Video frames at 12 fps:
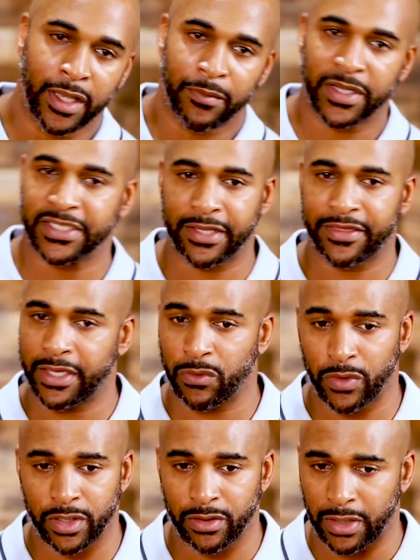Yeah. Because I think
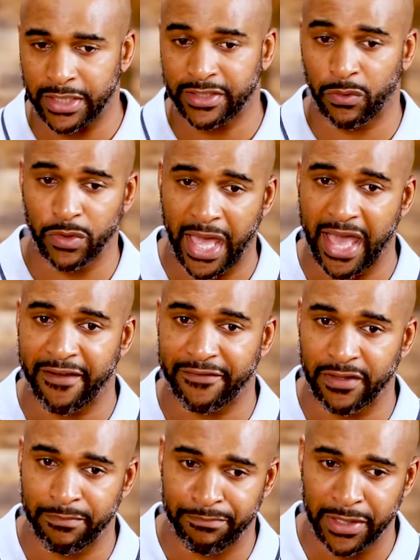when you're, like I said, when you
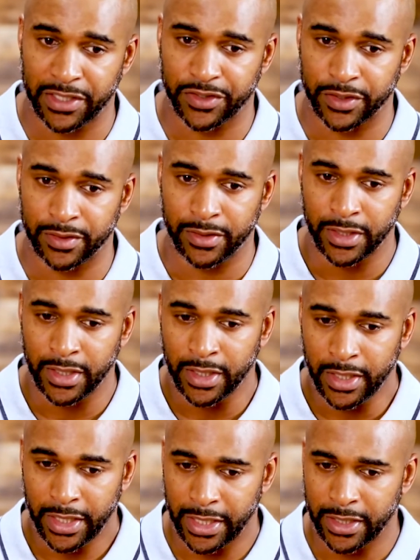have ambition,
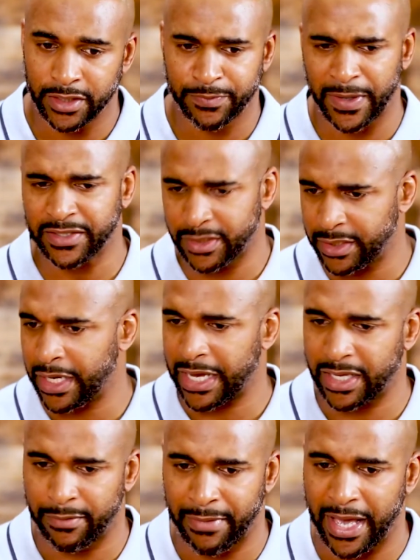and especially I
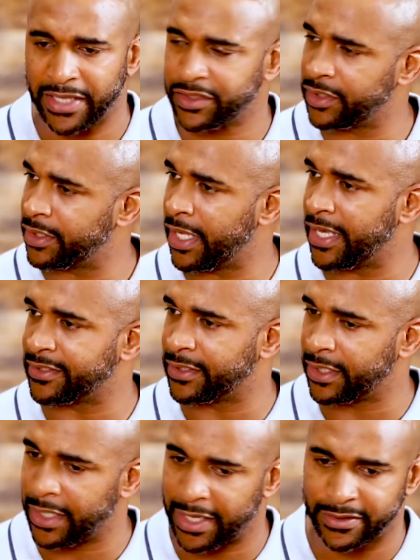can imagine as
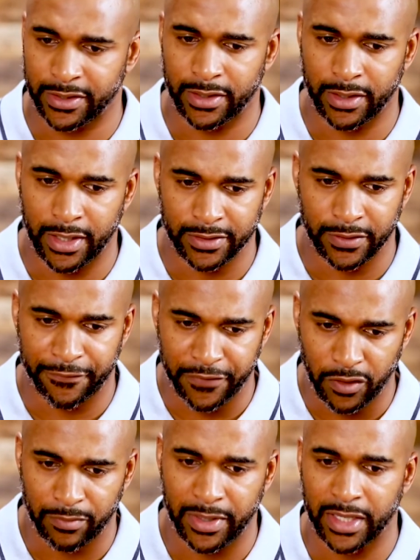a
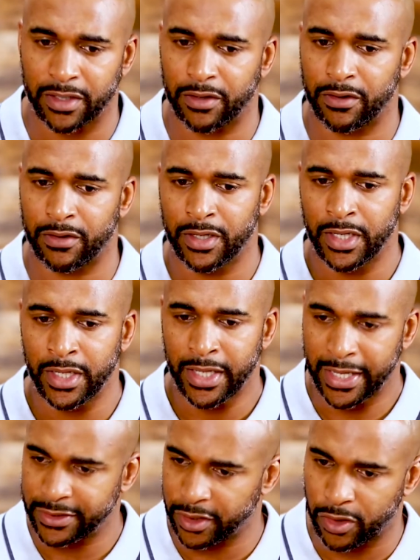filmmaker,
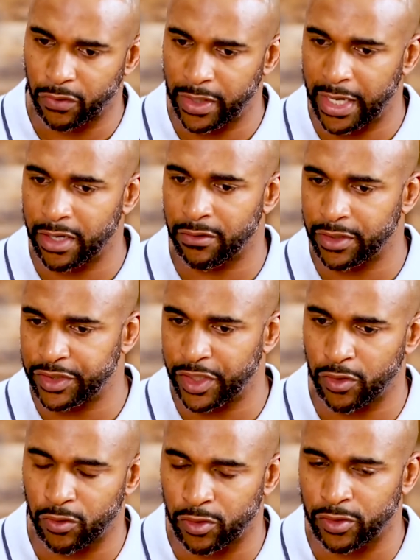as a creator in
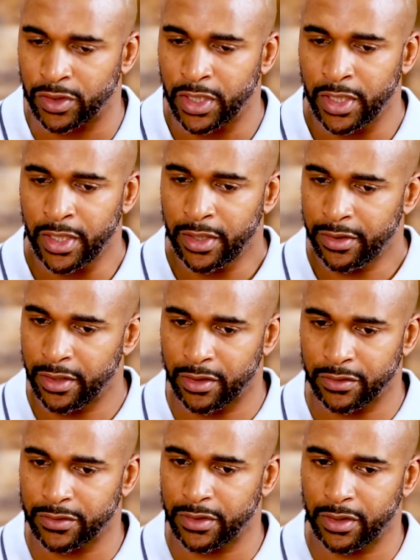general,
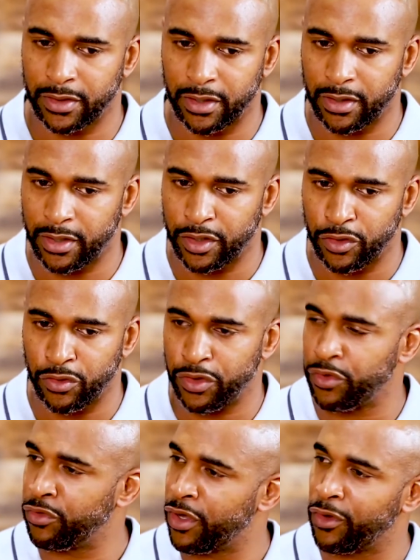there
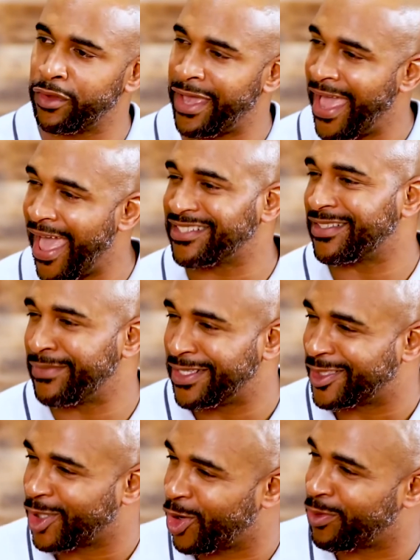has to be
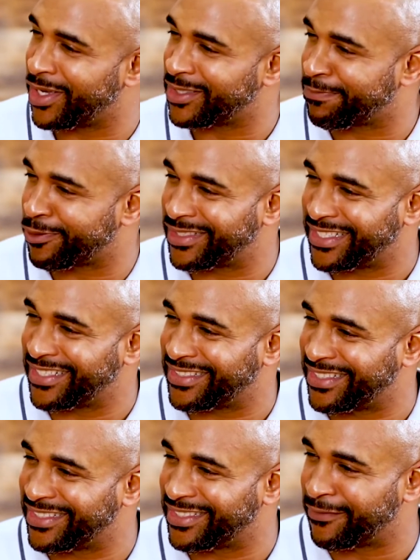so much persistence